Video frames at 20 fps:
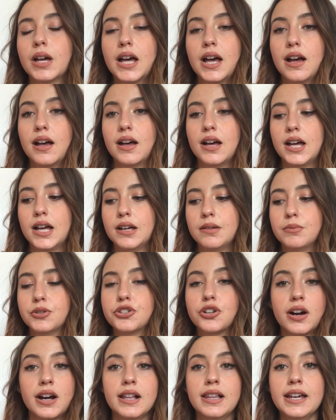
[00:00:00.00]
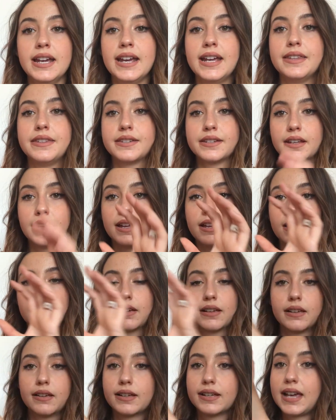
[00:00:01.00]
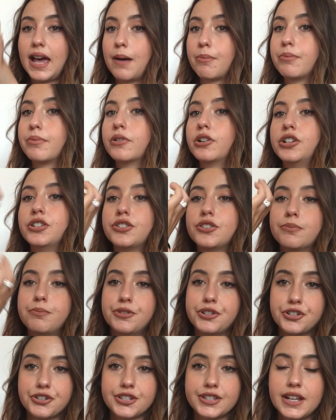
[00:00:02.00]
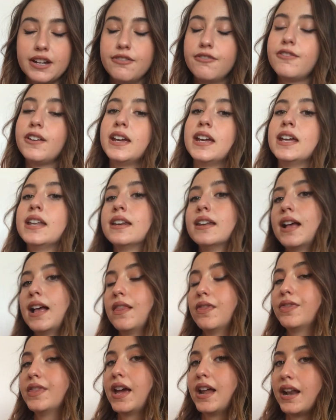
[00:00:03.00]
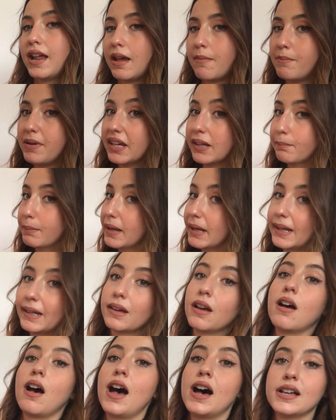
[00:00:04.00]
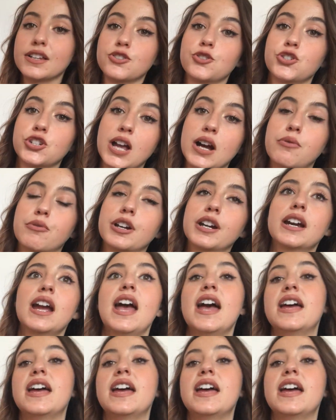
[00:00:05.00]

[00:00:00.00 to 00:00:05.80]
toilet, cupboards to put your stuff in, and then a big ass shower,